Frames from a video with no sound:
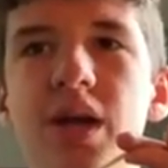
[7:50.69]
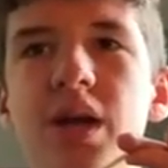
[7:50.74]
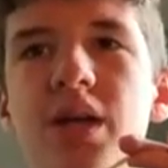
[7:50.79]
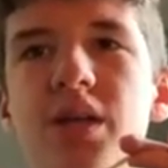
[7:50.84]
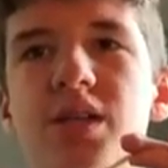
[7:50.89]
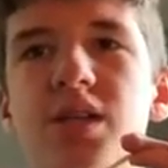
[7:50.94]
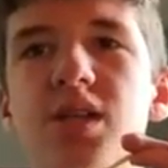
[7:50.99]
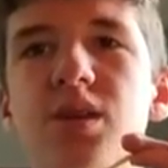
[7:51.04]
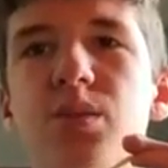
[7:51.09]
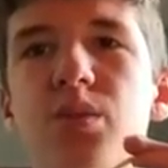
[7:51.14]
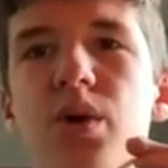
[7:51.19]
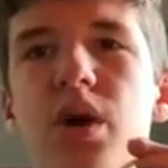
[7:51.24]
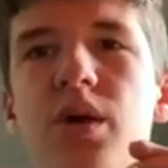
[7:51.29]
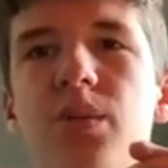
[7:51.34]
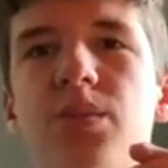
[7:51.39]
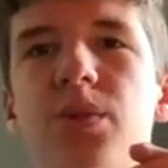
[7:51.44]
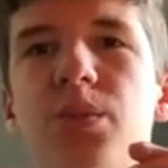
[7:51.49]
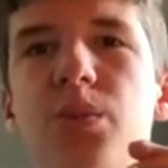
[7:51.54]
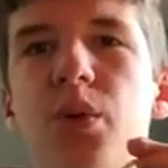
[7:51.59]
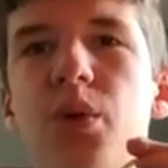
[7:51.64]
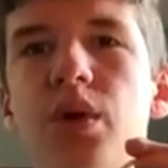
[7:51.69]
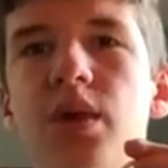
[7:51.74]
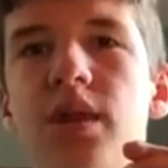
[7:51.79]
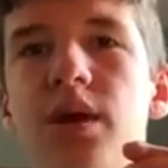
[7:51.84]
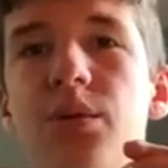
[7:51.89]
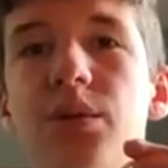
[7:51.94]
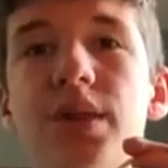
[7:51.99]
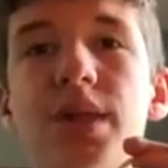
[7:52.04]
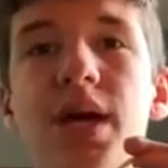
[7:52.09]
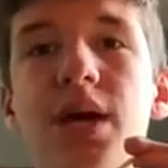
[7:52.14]
and Slim brought up the point
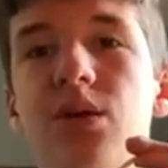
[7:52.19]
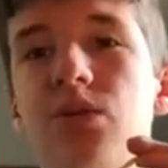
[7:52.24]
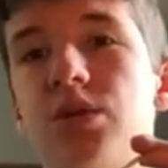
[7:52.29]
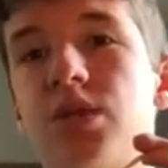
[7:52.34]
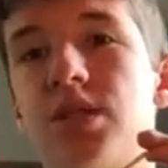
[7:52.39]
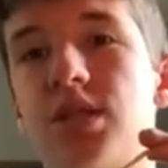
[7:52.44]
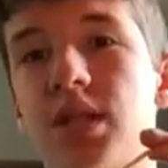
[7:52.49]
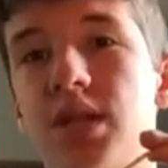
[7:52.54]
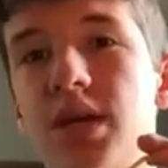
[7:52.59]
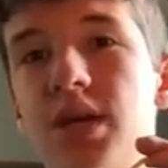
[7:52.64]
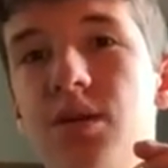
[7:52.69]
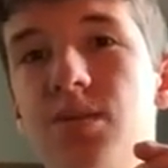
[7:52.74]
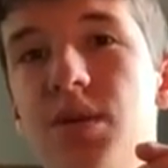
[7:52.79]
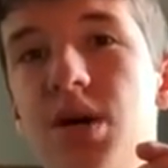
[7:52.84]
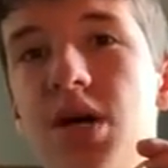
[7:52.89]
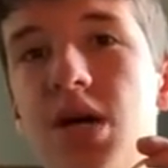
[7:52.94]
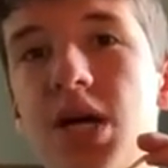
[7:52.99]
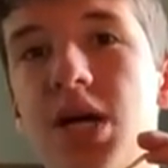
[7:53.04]
that without Slim,